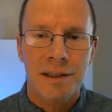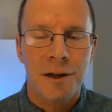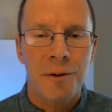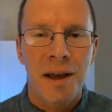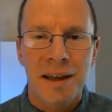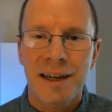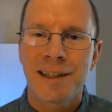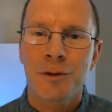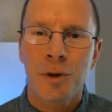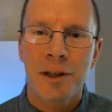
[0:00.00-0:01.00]
So
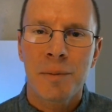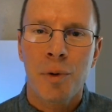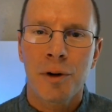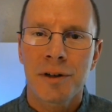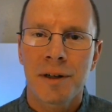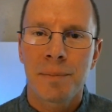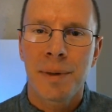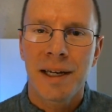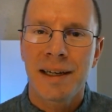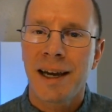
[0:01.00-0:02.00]
it's really important to
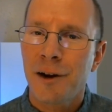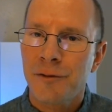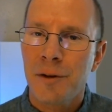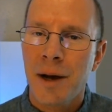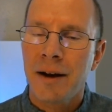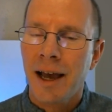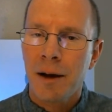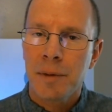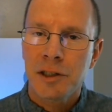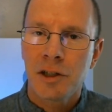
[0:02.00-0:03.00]
be careful about
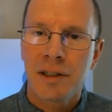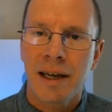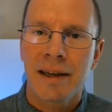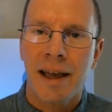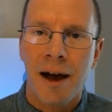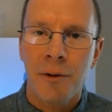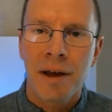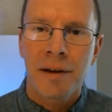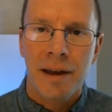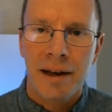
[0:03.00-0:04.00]
how much you take out
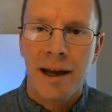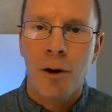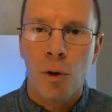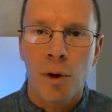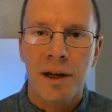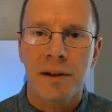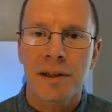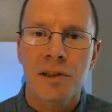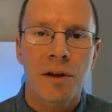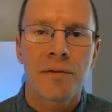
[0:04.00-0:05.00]
and how
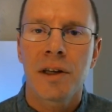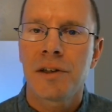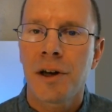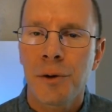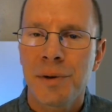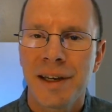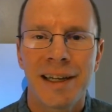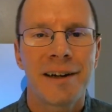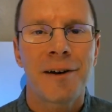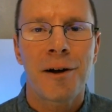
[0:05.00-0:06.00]
quickly. So if you don't
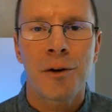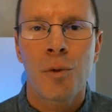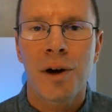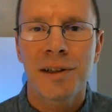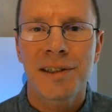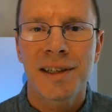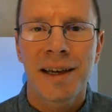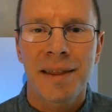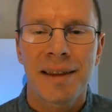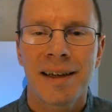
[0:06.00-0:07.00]
need it all at once,
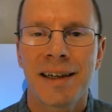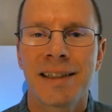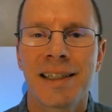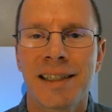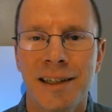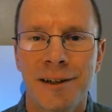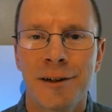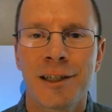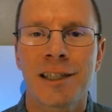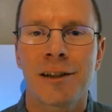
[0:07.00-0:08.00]
then
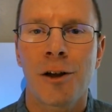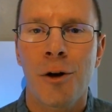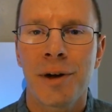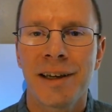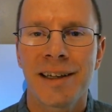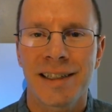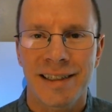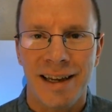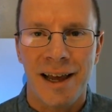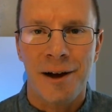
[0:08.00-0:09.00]
consider slowing it
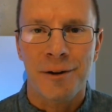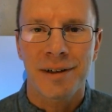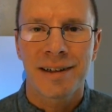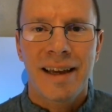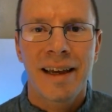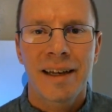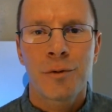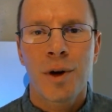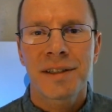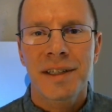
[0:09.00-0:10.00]
down. And
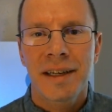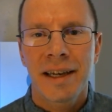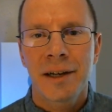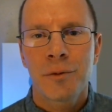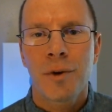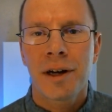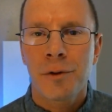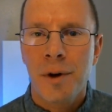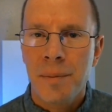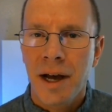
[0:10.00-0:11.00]
once again, want to
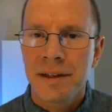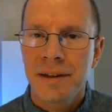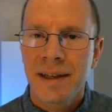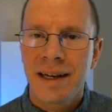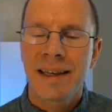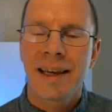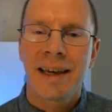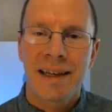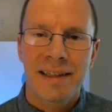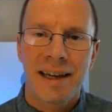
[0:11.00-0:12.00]
remind you that it
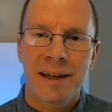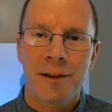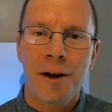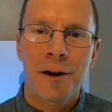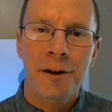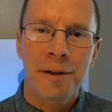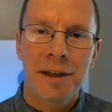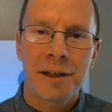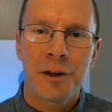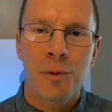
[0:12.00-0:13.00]
can take longer
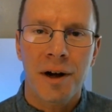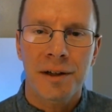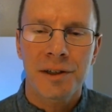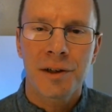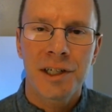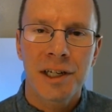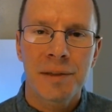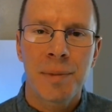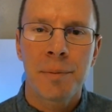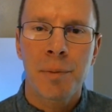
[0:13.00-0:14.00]
than you want. So
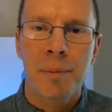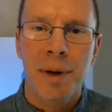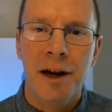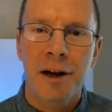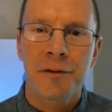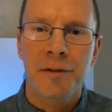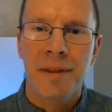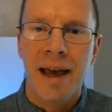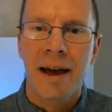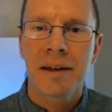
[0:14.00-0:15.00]
just be prepared for
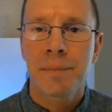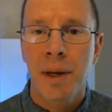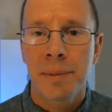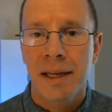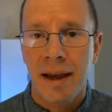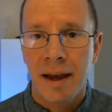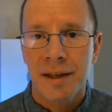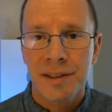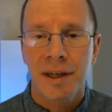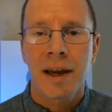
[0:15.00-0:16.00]
that and maybe
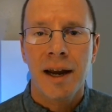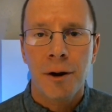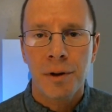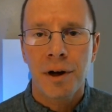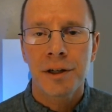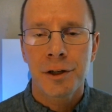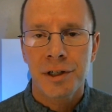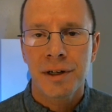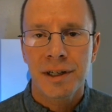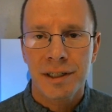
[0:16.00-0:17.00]
ask how long you
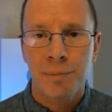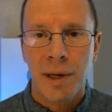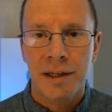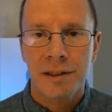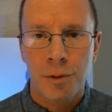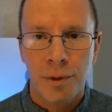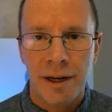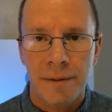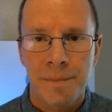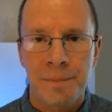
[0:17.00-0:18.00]
should expect to wait.